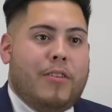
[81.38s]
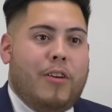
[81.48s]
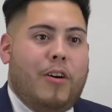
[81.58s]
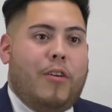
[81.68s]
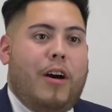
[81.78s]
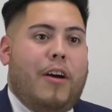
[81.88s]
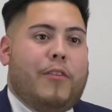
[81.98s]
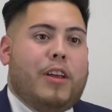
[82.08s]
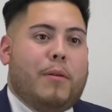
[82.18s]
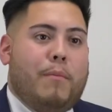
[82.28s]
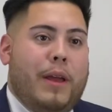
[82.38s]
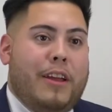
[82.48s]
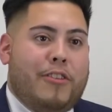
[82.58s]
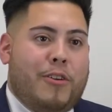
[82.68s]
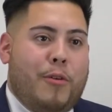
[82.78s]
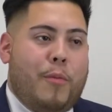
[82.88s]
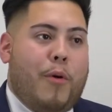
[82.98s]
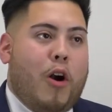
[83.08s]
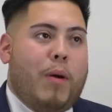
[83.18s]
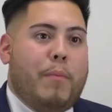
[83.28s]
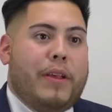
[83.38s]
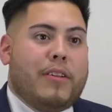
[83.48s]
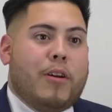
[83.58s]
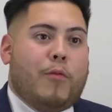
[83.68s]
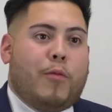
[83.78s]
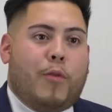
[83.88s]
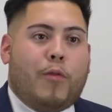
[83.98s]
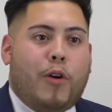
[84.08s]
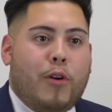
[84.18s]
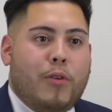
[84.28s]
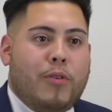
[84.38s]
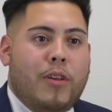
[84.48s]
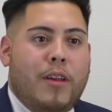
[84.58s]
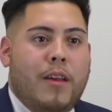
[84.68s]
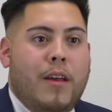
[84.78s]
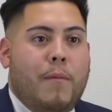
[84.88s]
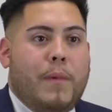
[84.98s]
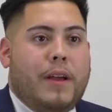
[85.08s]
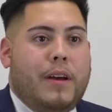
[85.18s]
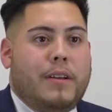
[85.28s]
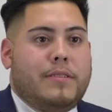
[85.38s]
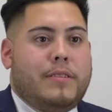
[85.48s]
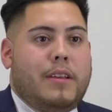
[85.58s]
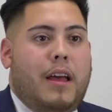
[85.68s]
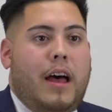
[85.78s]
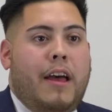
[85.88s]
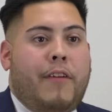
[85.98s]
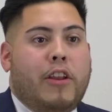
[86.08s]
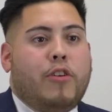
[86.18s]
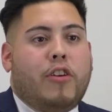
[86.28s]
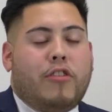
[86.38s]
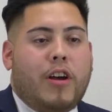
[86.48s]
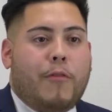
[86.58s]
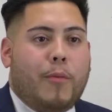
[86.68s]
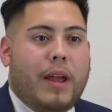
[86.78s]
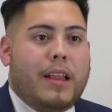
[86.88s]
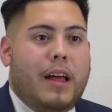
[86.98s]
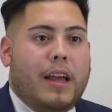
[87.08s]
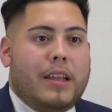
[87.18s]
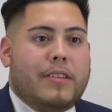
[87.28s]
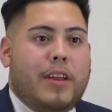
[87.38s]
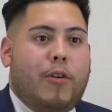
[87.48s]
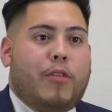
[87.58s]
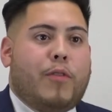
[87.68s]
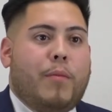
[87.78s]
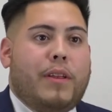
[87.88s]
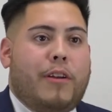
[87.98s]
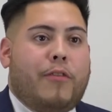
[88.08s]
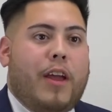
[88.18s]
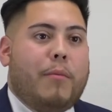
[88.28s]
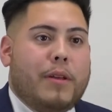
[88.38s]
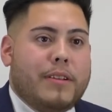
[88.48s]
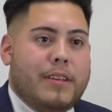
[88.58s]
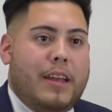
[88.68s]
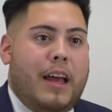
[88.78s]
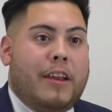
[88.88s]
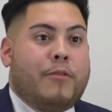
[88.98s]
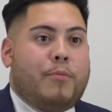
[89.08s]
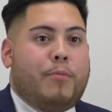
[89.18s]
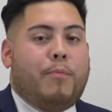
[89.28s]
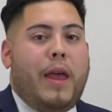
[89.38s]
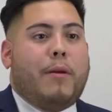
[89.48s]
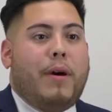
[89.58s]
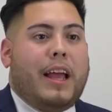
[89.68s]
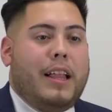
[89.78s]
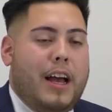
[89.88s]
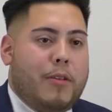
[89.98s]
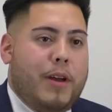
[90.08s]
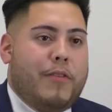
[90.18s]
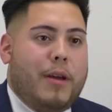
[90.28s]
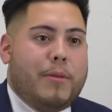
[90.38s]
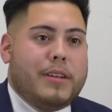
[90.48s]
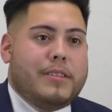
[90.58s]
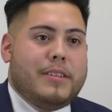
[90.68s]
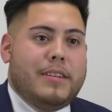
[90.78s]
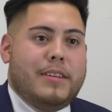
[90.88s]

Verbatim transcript: So I feel like a major part of my business comes from referrals because if I do a good job for my clients, they always refer me to their families, and I make my clients my families.